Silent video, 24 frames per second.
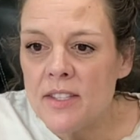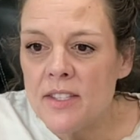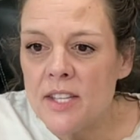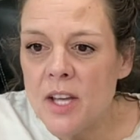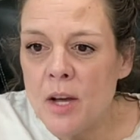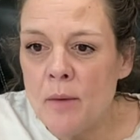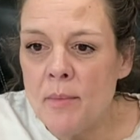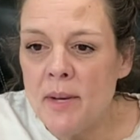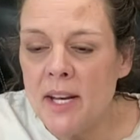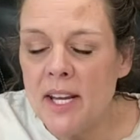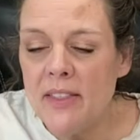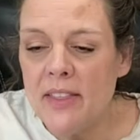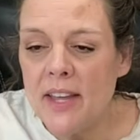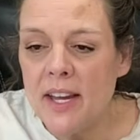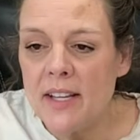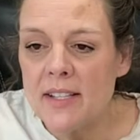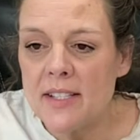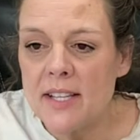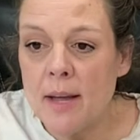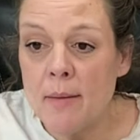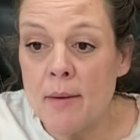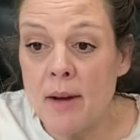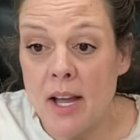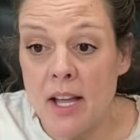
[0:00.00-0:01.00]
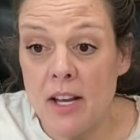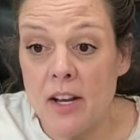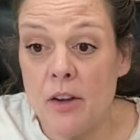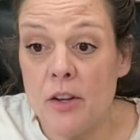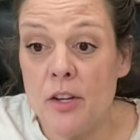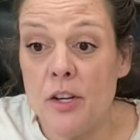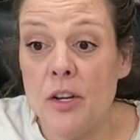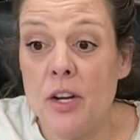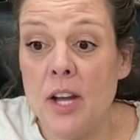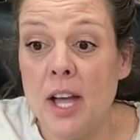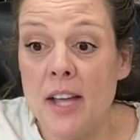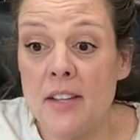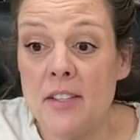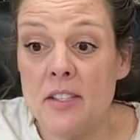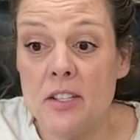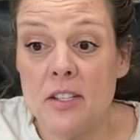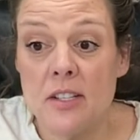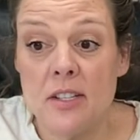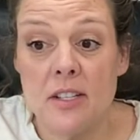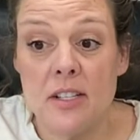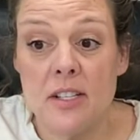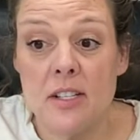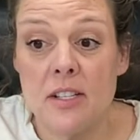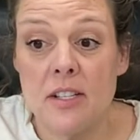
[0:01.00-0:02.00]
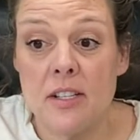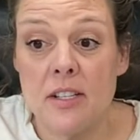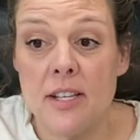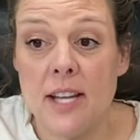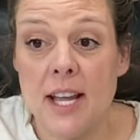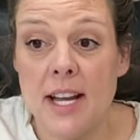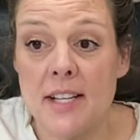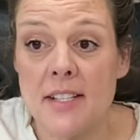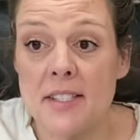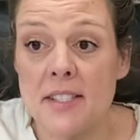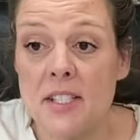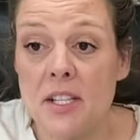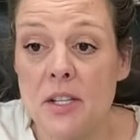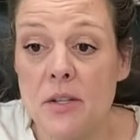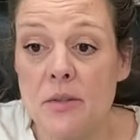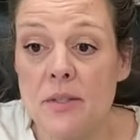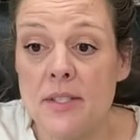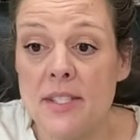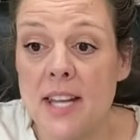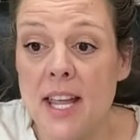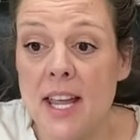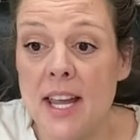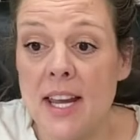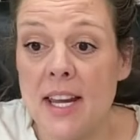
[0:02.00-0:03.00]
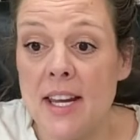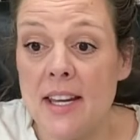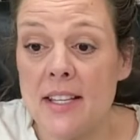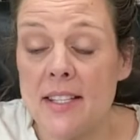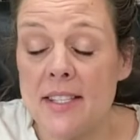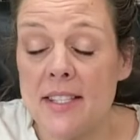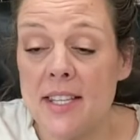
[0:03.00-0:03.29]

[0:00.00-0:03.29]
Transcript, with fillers: So many things coming. I know you guys are next Tuesday,